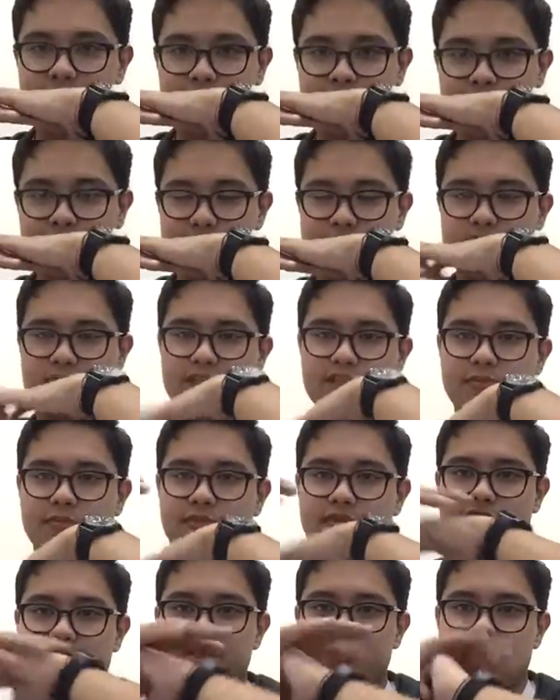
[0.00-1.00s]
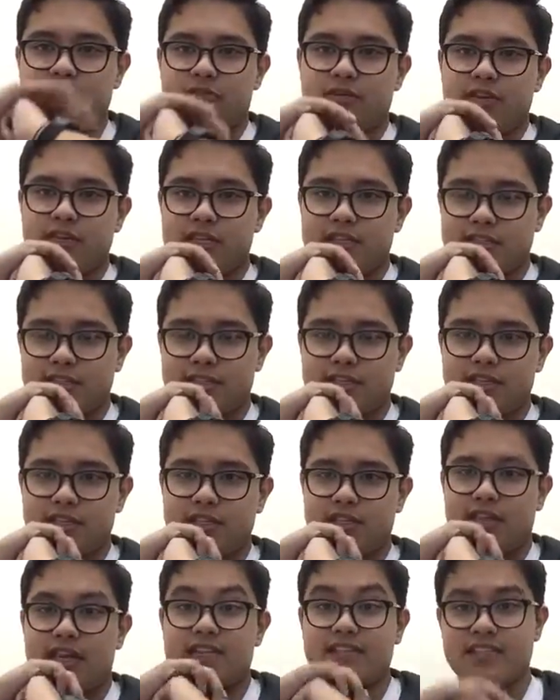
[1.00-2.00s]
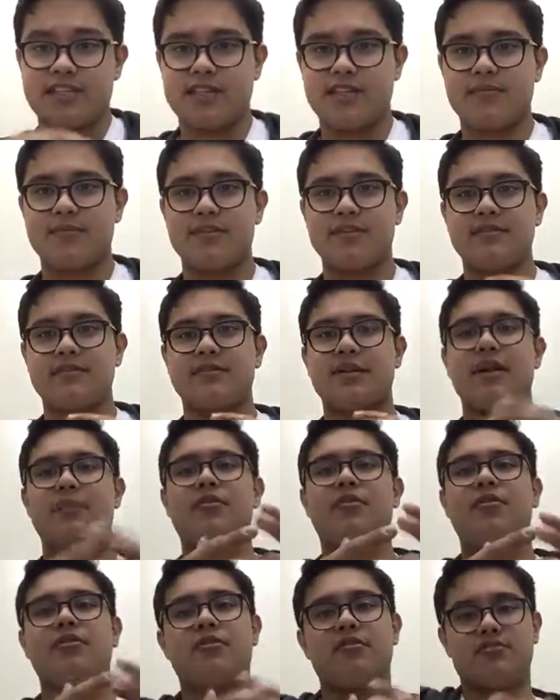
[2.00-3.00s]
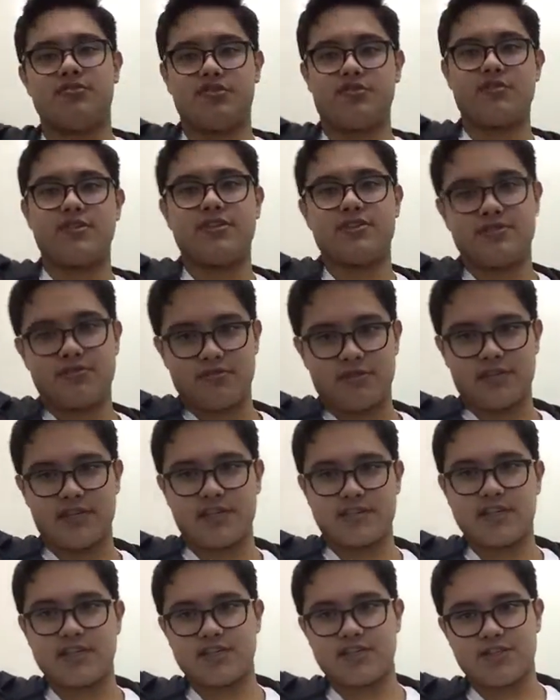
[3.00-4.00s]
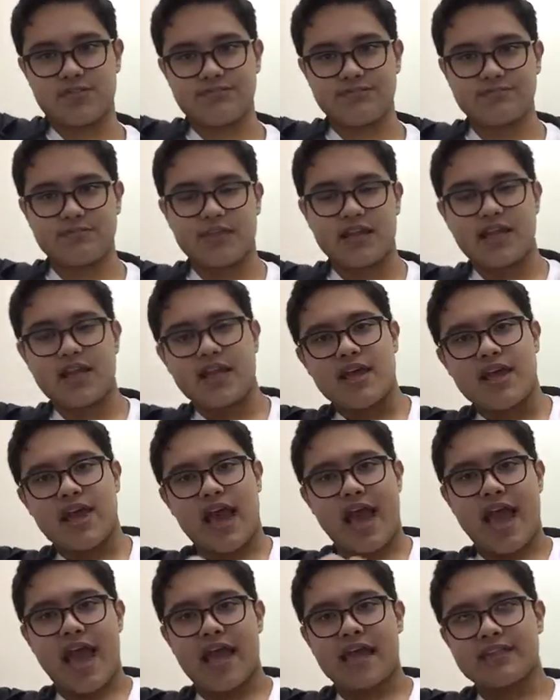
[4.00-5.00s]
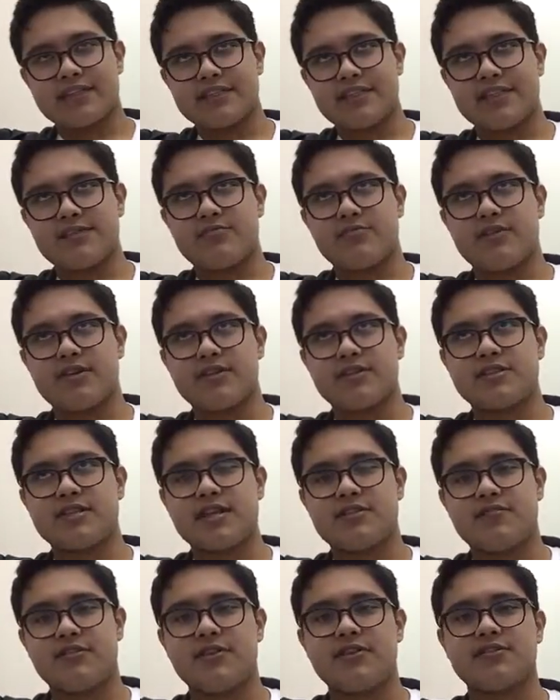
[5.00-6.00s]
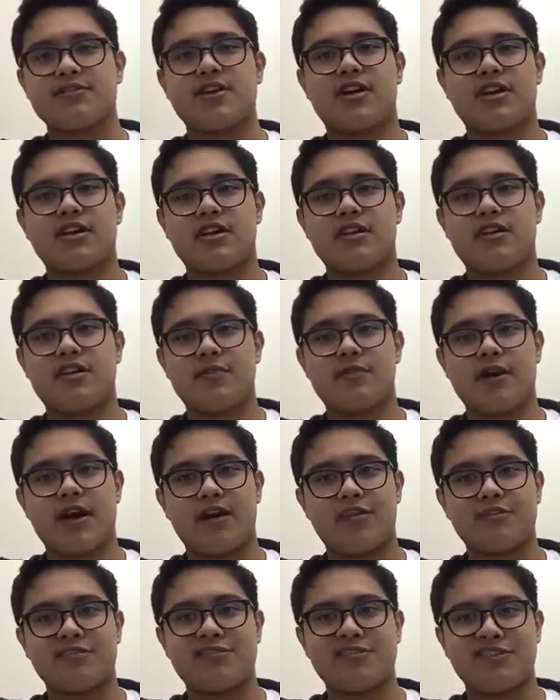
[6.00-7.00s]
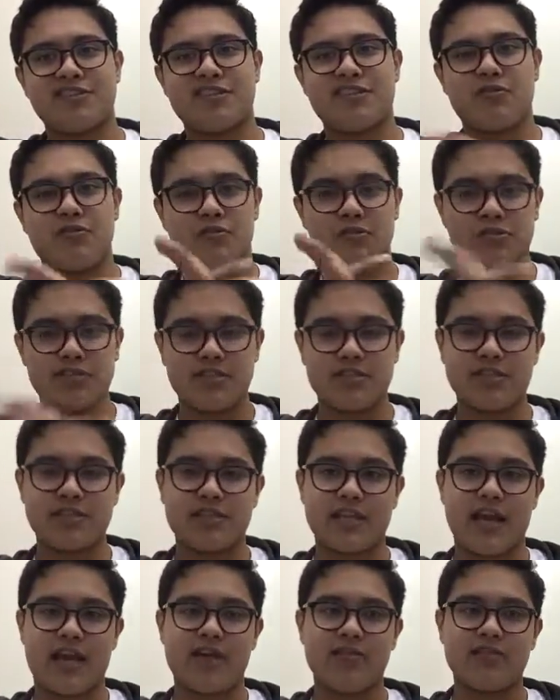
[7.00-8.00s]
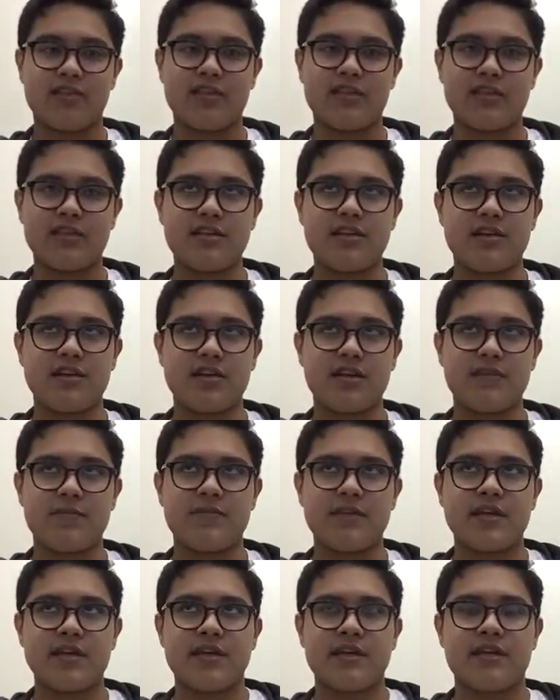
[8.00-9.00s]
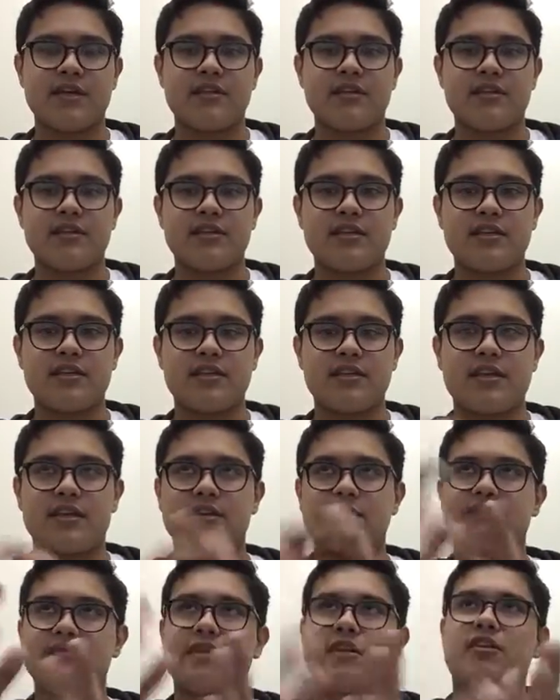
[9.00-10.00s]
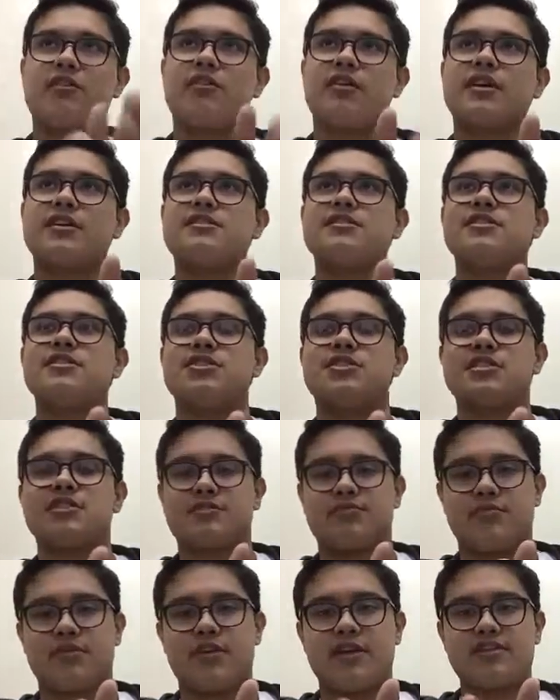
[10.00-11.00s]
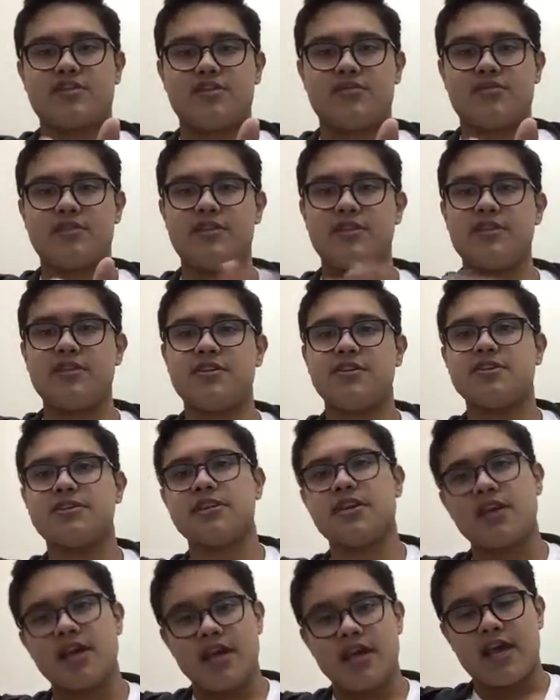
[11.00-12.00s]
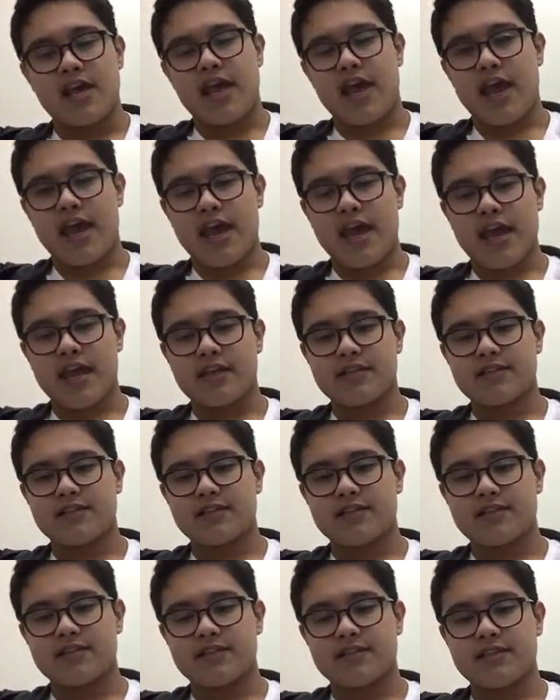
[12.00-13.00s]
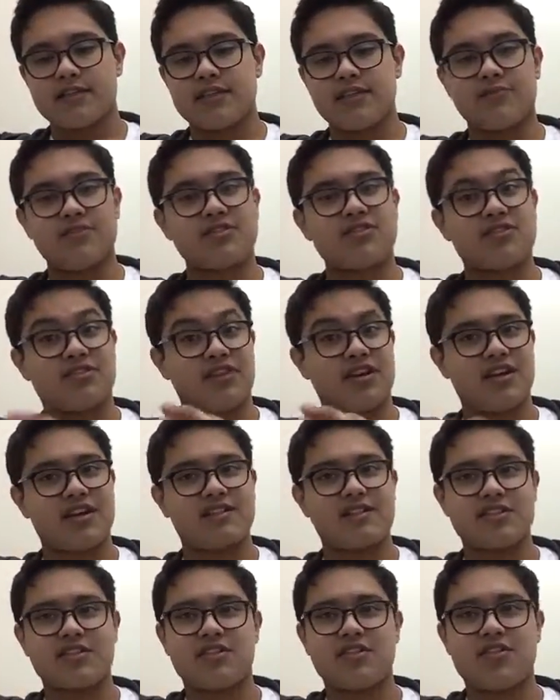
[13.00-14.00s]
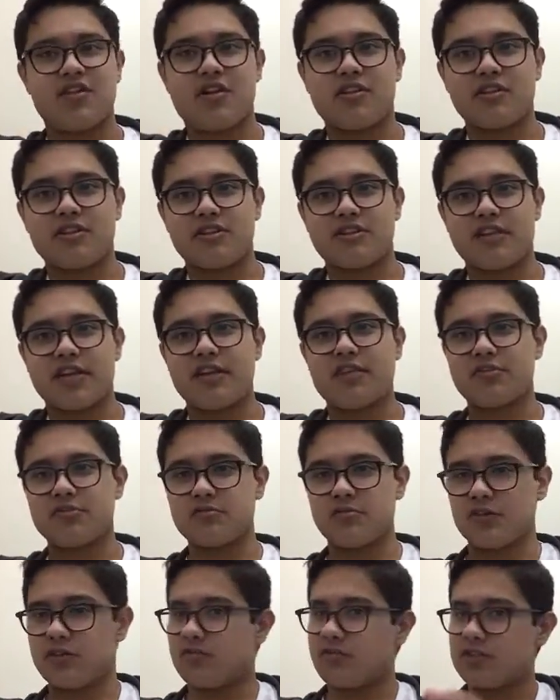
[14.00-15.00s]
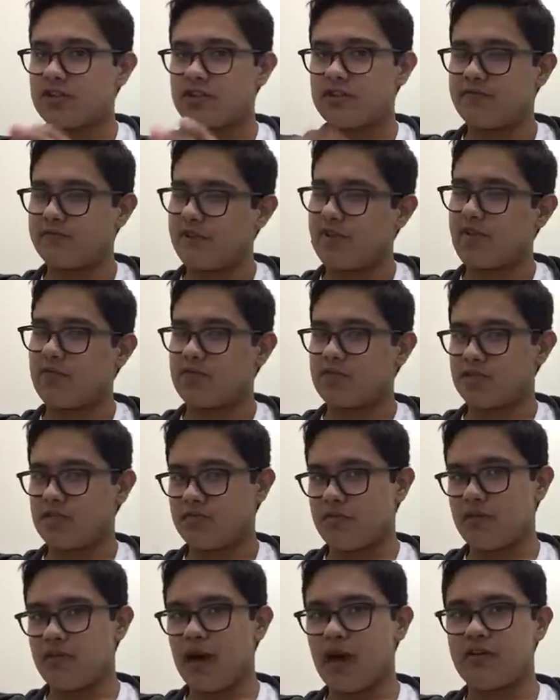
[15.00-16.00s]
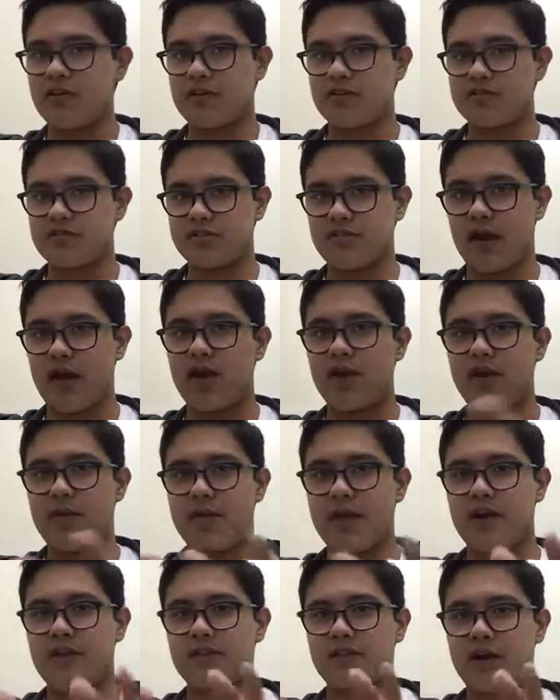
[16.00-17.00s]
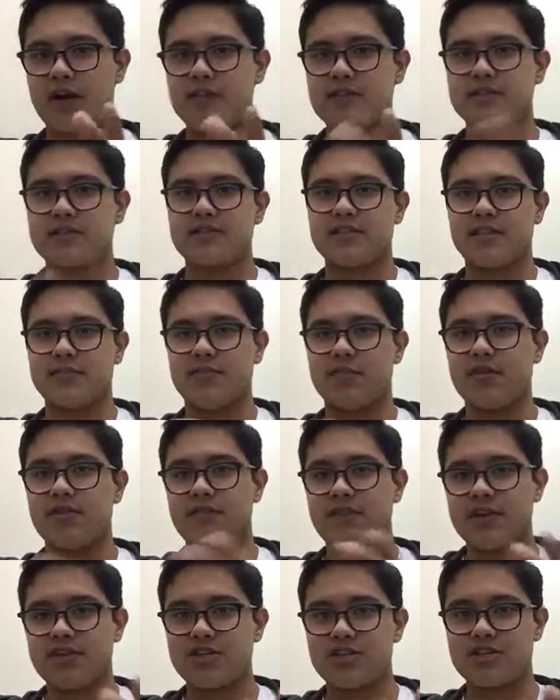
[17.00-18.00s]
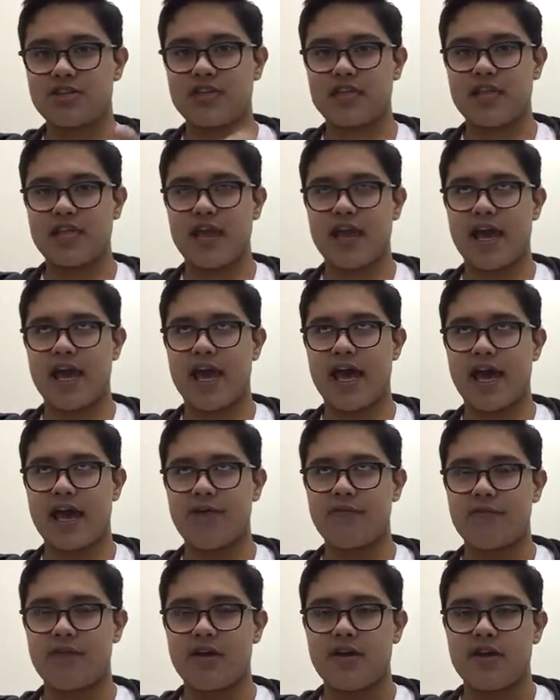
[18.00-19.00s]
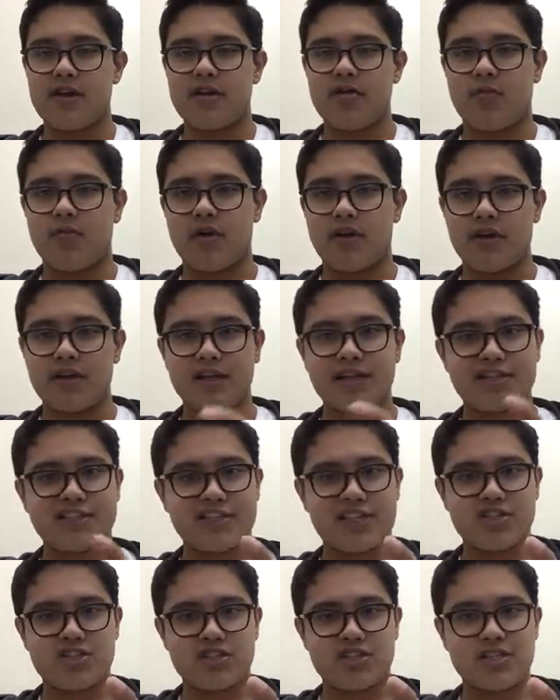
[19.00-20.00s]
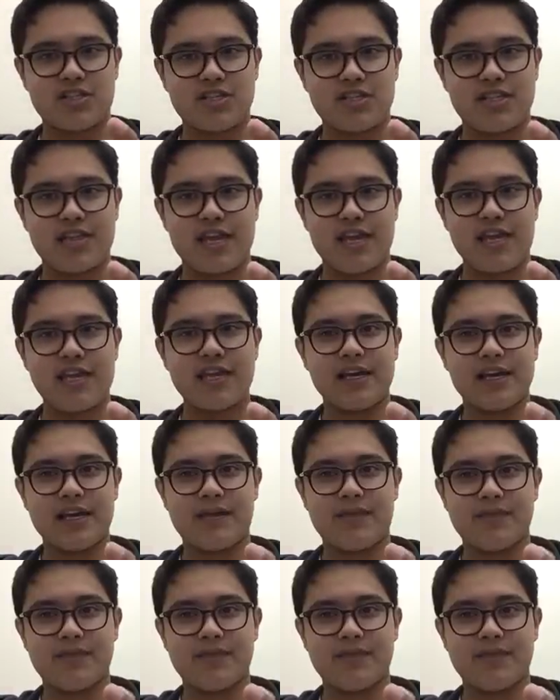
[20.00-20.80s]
which is an abortion organization, a pro-choice organization. And it was a video talking about their origins and how their organization has progressed over the years. And it was essentially all in the title, what the video was going to be about. It was about us, the motivations that they have, what essentially they